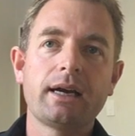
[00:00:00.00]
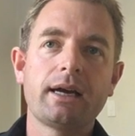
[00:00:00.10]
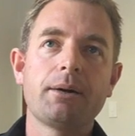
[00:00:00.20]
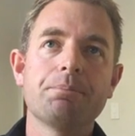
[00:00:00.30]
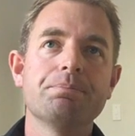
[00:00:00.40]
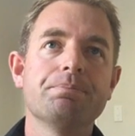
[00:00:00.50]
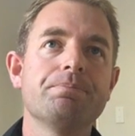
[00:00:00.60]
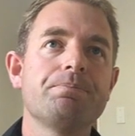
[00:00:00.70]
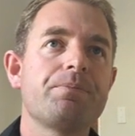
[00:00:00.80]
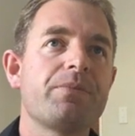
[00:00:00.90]

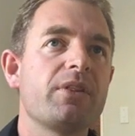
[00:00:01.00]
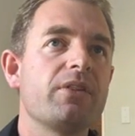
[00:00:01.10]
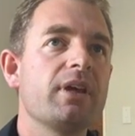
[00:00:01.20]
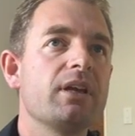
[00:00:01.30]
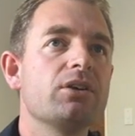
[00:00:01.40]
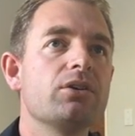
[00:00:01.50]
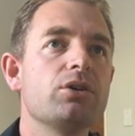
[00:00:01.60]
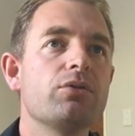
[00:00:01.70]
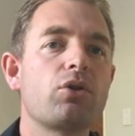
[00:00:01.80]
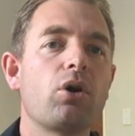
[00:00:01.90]
Then
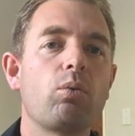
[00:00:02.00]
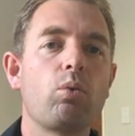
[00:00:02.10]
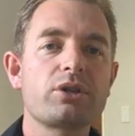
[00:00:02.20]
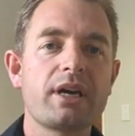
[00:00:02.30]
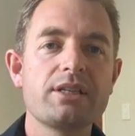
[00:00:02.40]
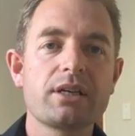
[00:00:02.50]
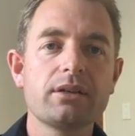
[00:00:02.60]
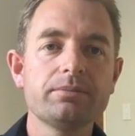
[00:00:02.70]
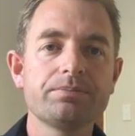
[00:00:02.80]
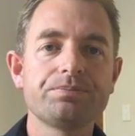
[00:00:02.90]
you've got water
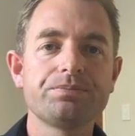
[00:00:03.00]
heating.